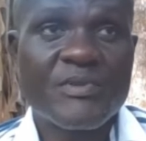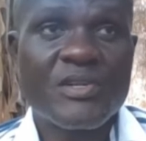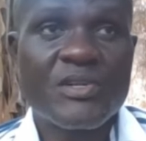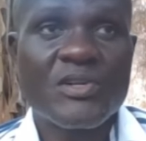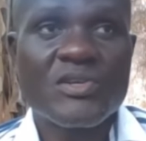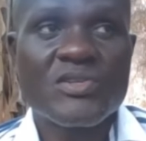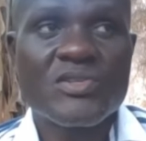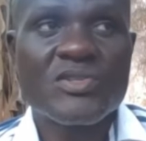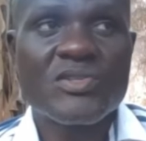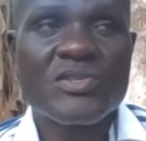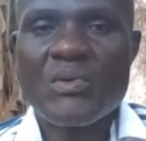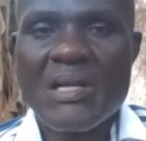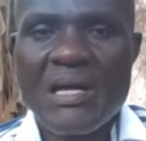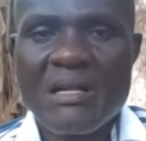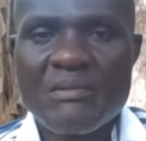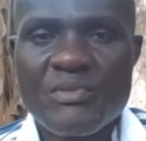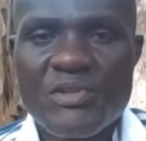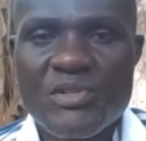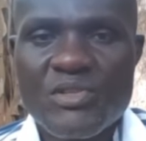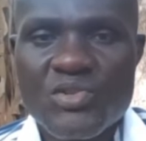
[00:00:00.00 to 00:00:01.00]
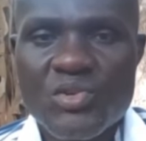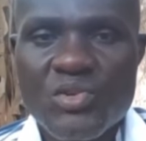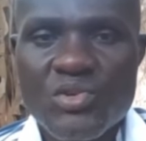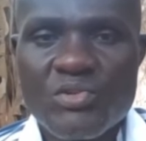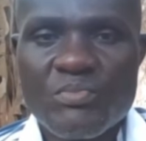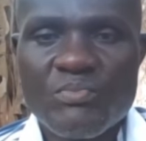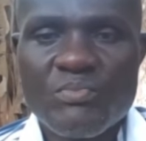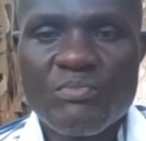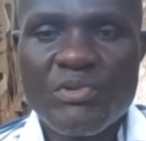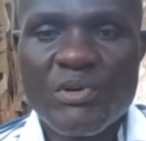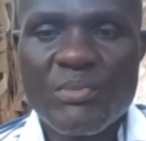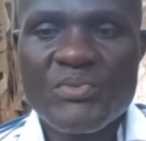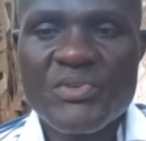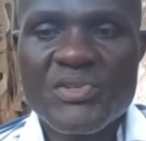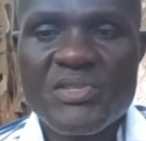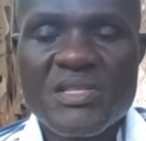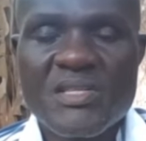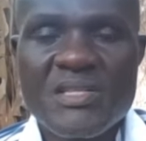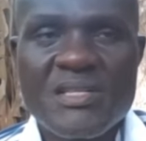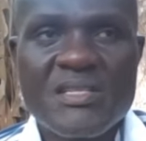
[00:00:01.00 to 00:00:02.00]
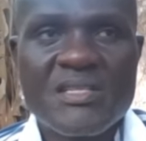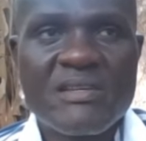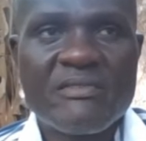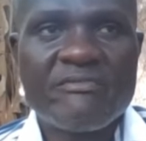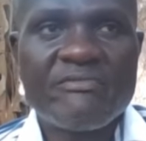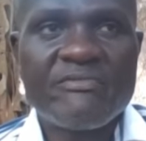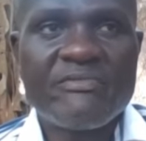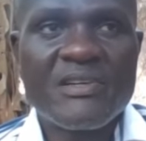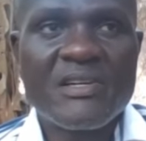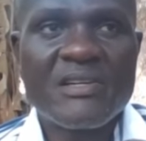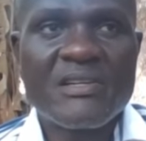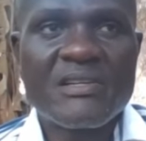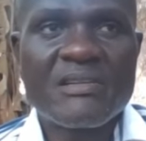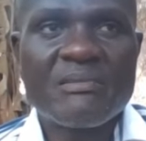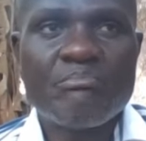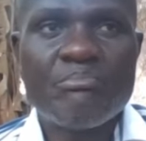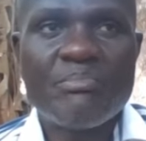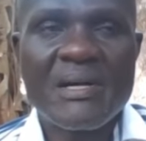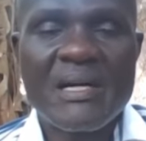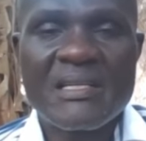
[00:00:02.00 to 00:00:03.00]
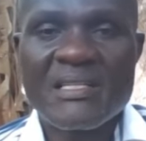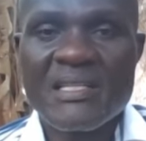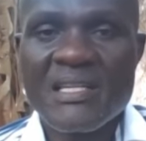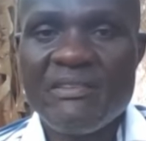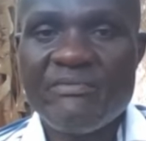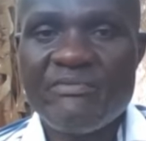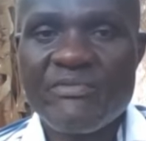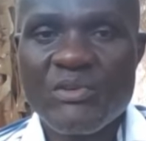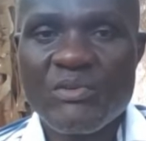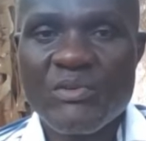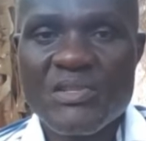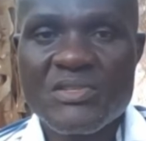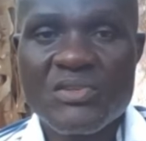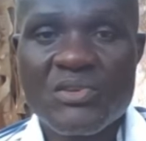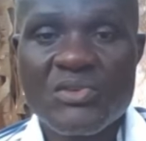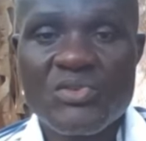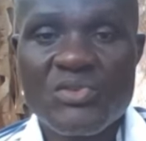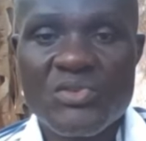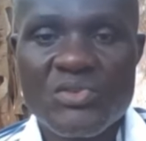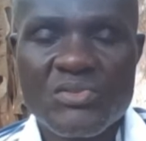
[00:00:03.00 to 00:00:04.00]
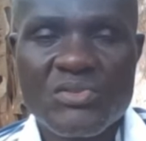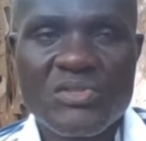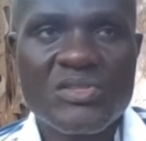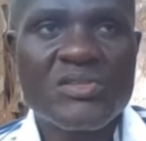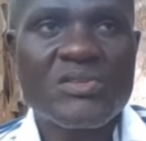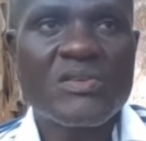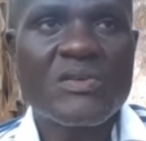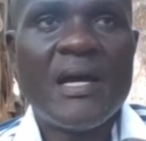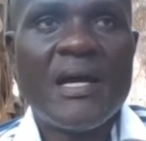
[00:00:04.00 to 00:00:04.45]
Because without being told, Bobrisky is a very bad influence on youths.